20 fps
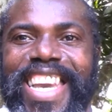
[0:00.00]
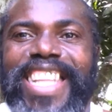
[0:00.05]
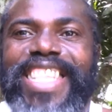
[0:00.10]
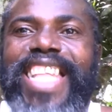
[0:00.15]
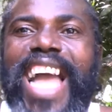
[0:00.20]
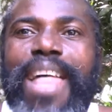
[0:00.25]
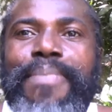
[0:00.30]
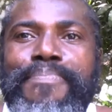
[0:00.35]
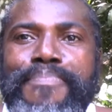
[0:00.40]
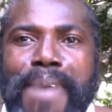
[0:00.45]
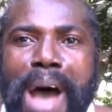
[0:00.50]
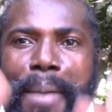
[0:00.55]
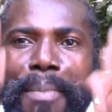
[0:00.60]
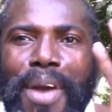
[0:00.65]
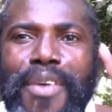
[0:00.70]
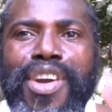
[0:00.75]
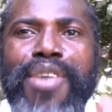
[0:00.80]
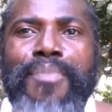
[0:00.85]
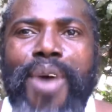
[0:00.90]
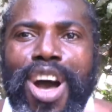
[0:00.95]
Then
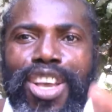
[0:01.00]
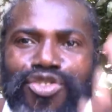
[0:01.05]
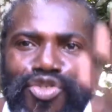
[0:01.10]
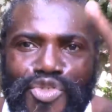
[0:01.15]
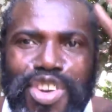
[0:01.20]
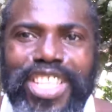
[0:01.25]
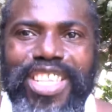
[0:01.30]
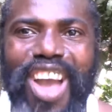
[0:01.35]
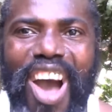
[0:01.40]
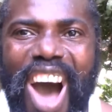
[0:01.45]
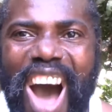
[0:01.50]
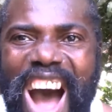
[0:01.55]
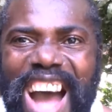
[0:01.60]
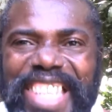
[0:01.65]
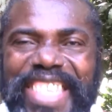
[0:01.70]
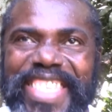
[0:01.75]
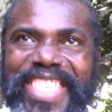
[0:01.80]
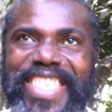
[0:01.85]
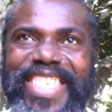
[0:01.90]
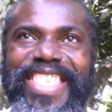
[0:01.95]
memory must
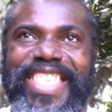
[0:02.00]
return.